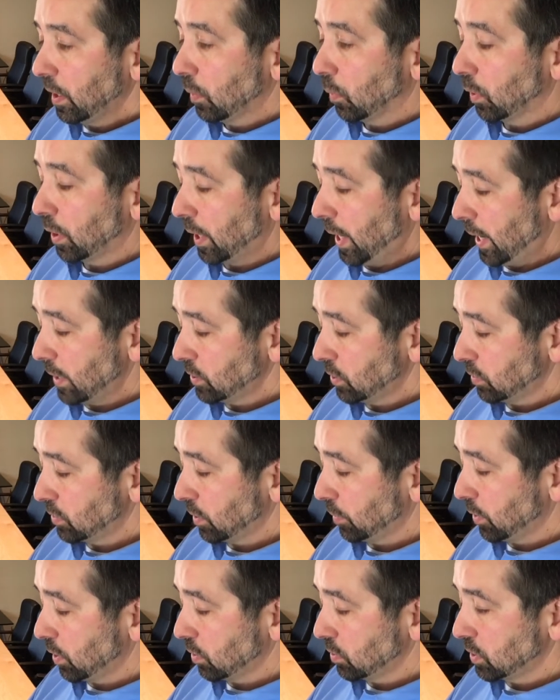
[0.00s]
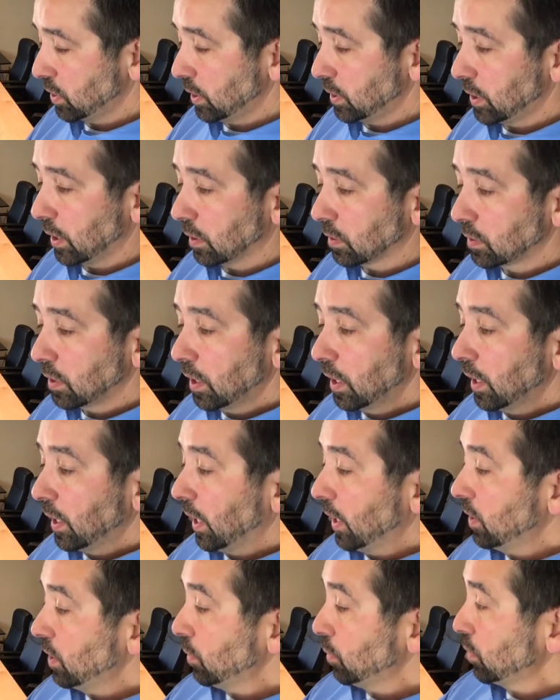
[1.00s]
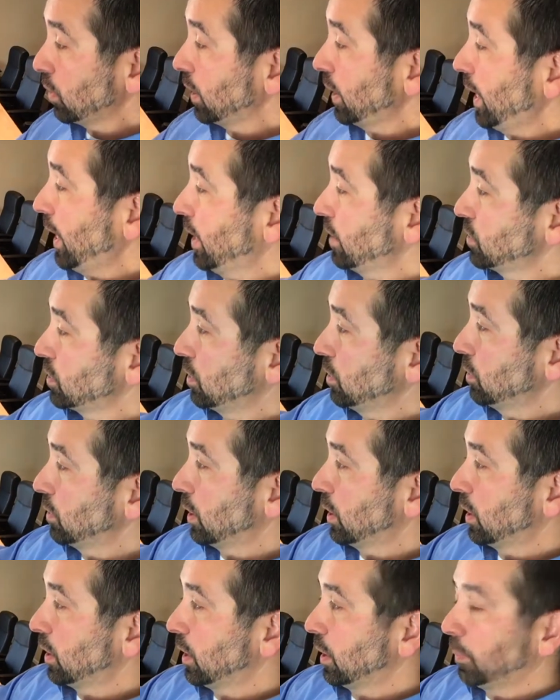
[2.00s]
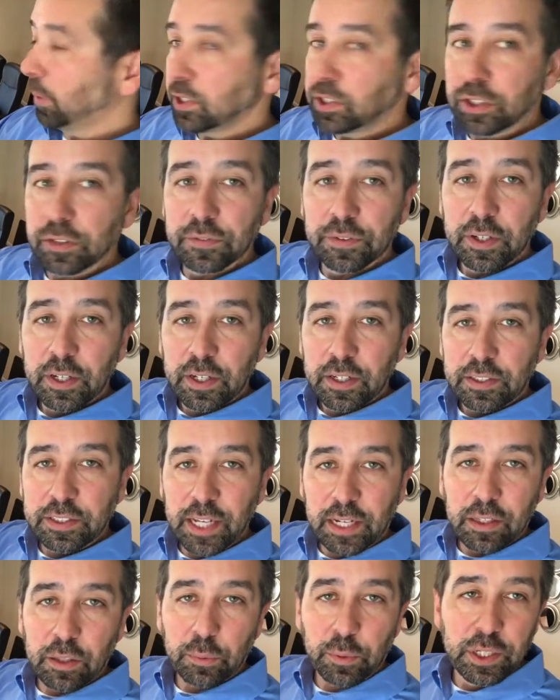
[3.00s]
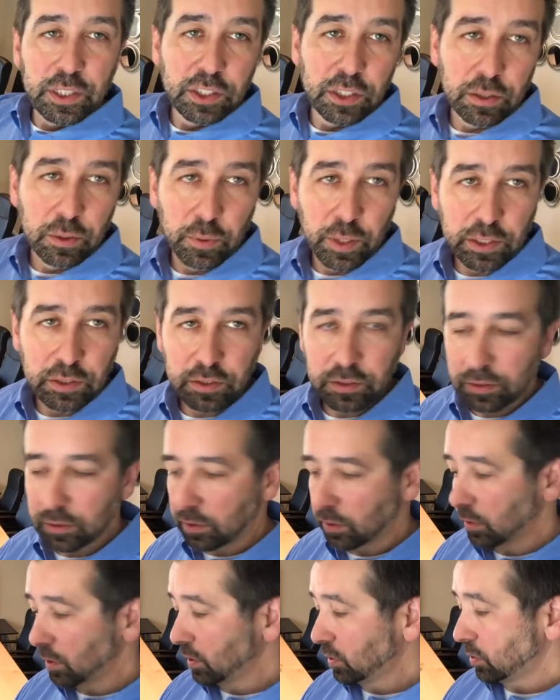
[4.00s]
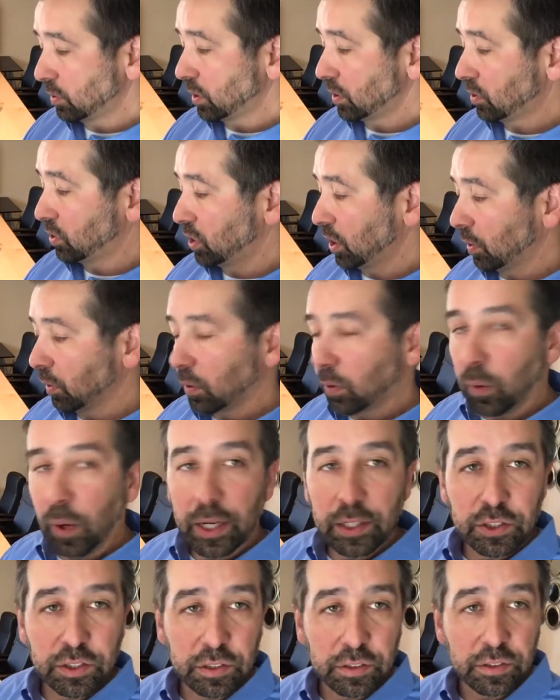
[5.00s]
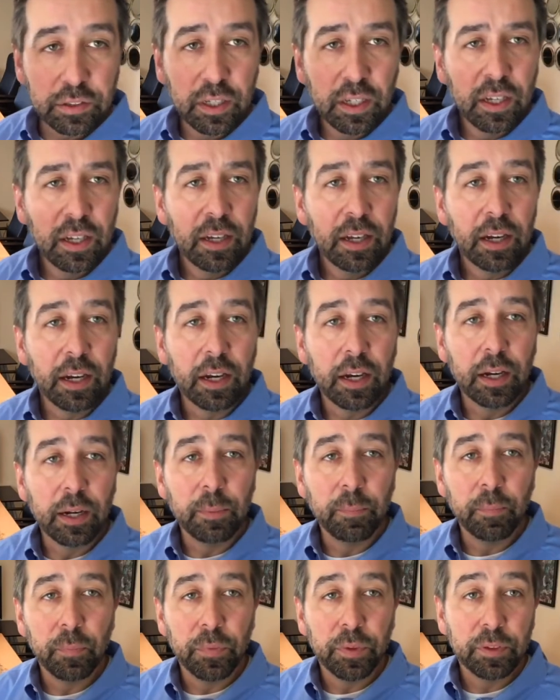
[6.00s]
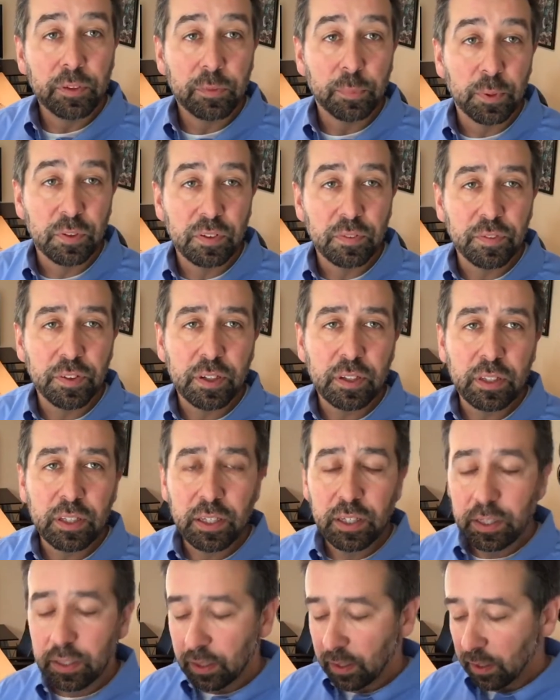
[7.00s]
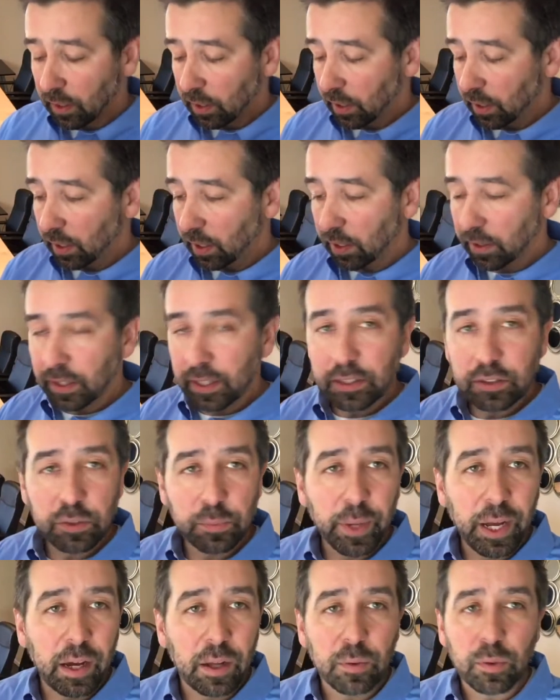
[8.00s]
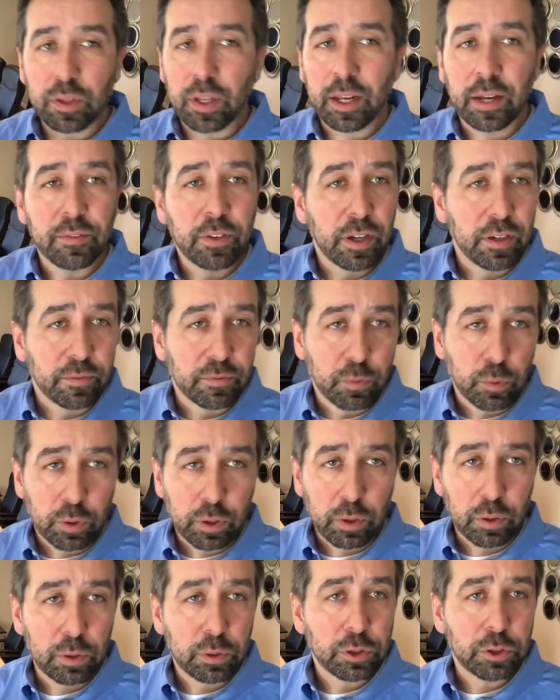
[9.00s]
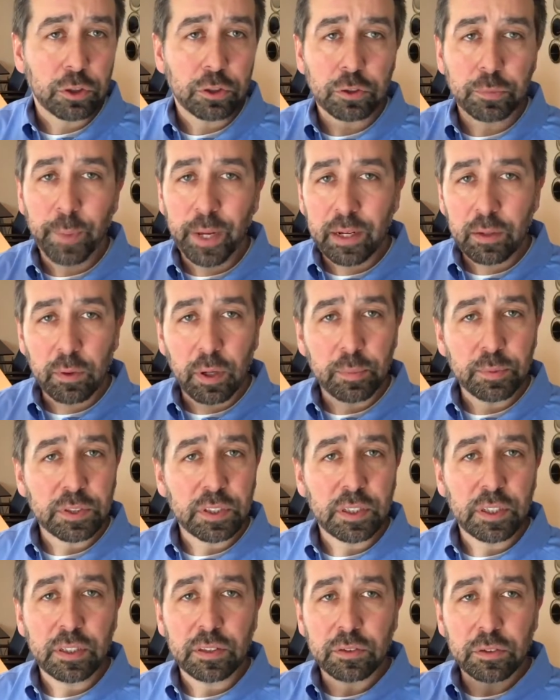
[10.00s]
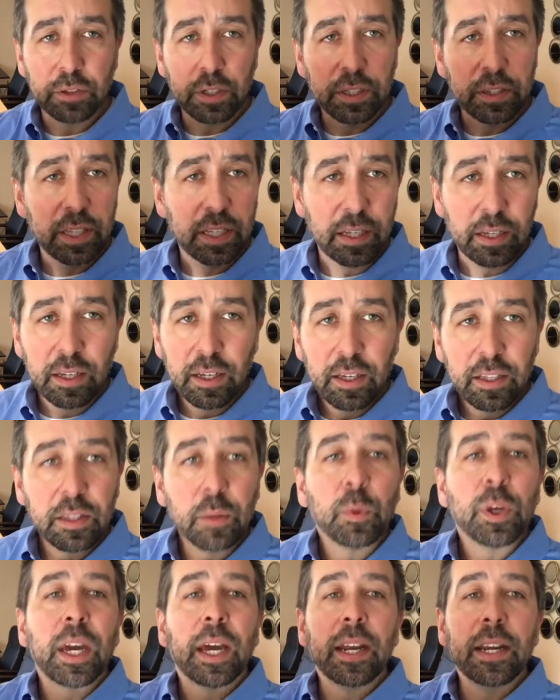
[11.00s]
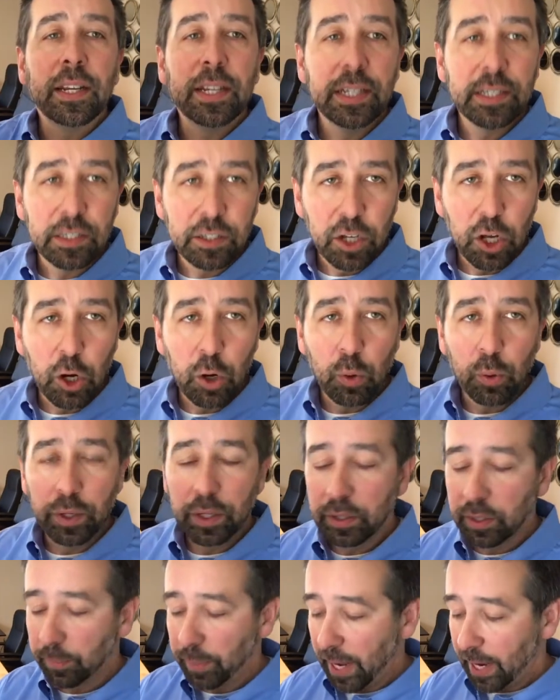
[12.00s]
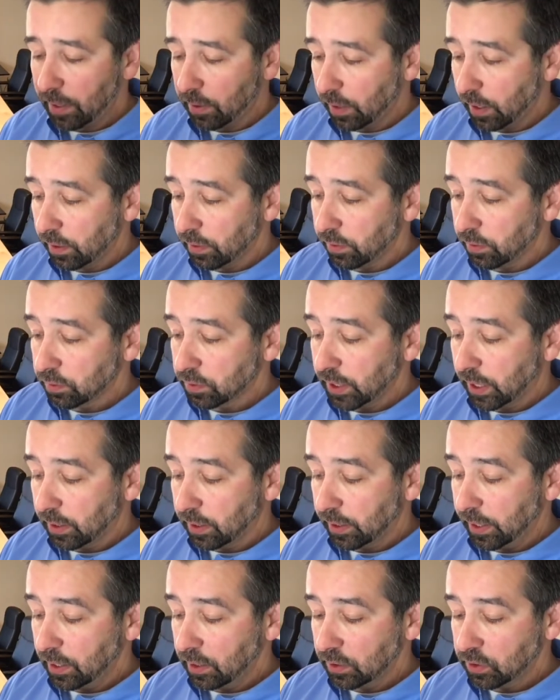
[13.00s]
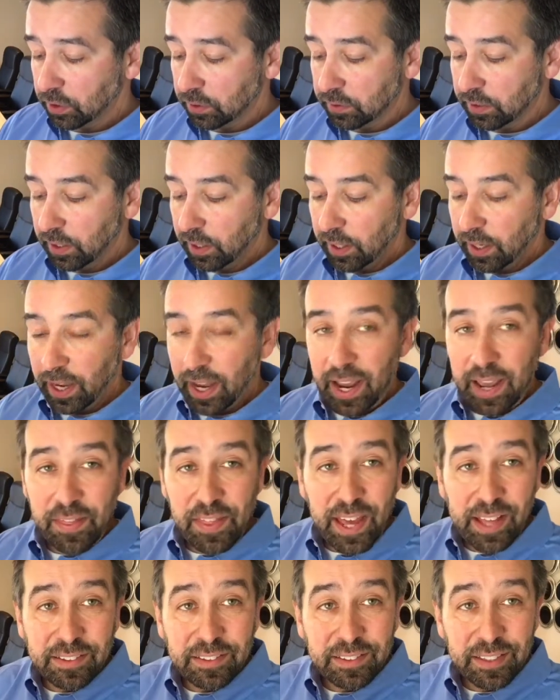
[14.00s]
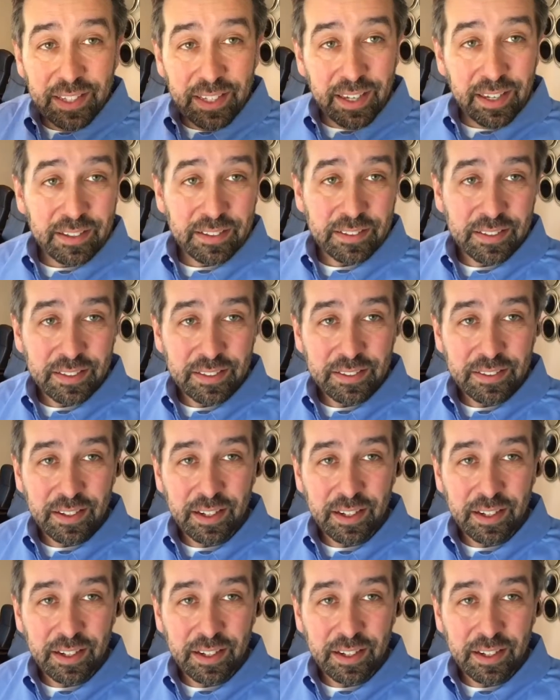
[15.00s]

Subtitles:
We're going to ask you some of those details. And then we're going to ask you a bunch of declaration questions. So these are just general questions, specifically things about, have you had foreclosures, bankruptcy? Is there anything that we kind of need to know in the background of those declarations? And that's it.